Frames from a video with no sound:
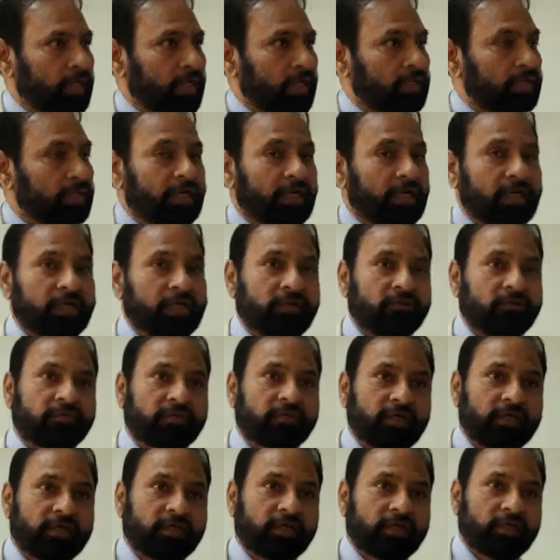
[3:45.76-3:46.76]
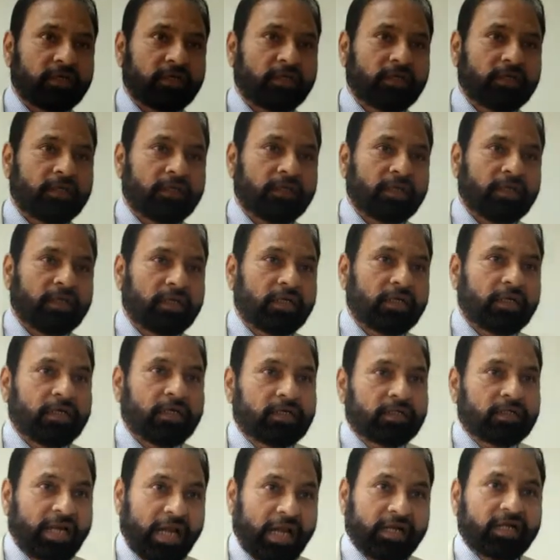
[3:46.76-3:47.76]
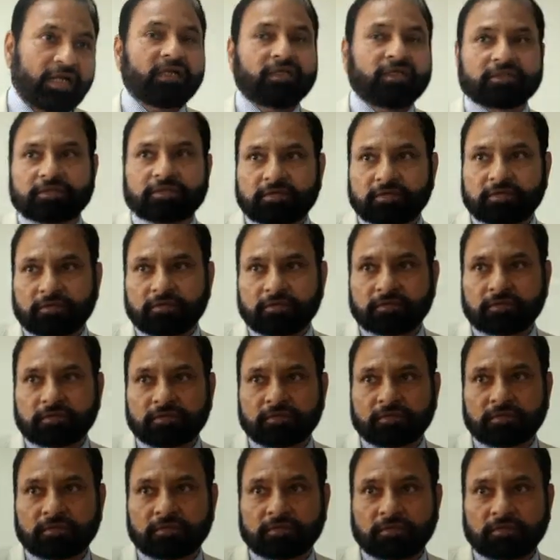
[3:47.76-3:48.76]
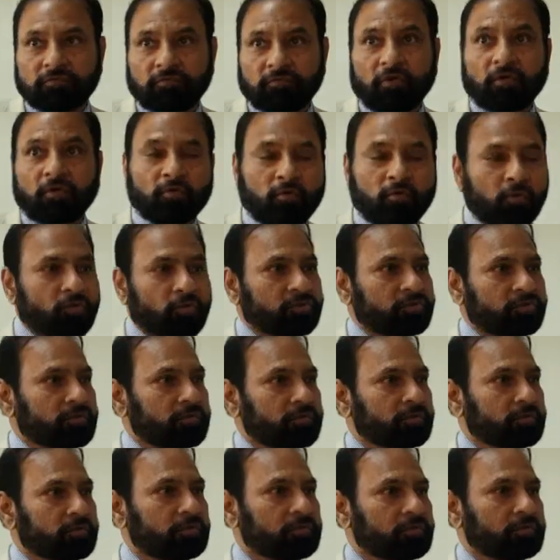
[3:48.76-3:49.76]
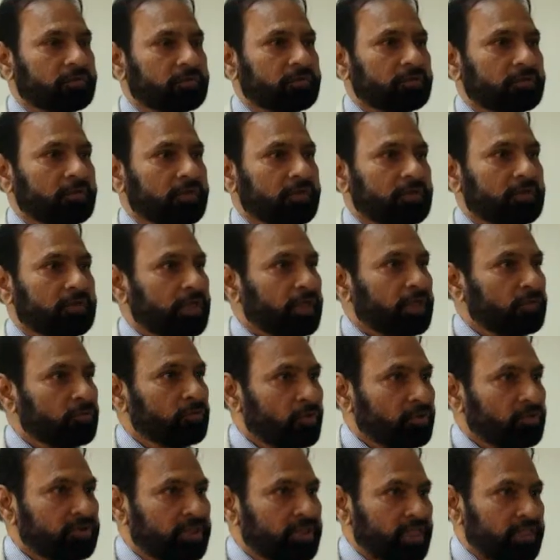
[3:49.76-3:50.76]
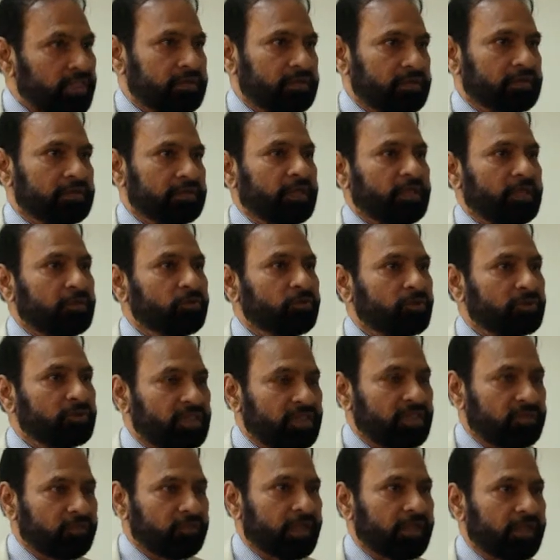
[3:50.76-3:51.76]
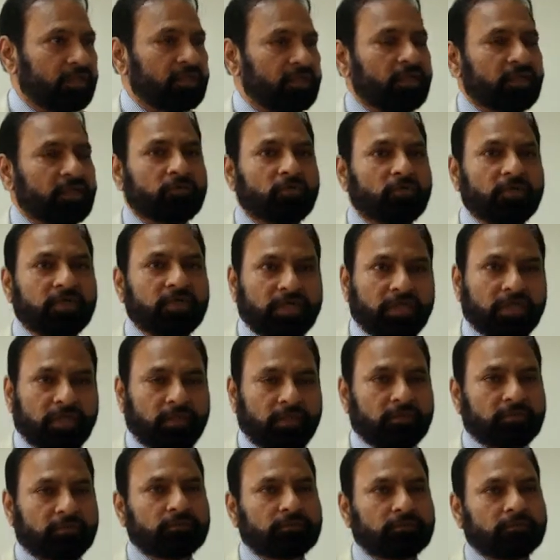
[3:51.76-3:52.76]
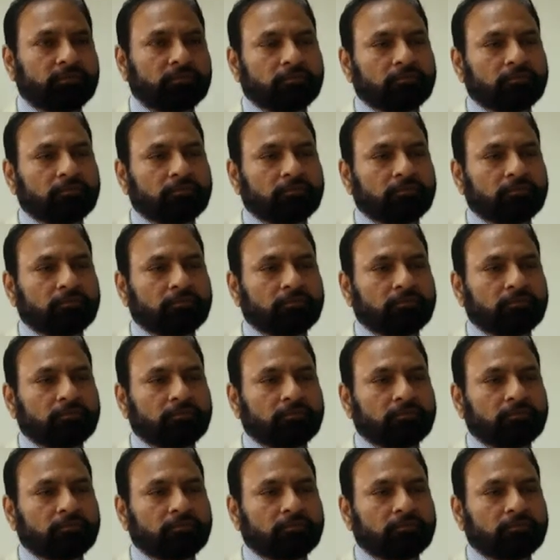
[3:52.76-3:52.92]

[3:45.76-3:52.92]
And there are different titles for courts. There is no judge, there is no judgment, there is no decree.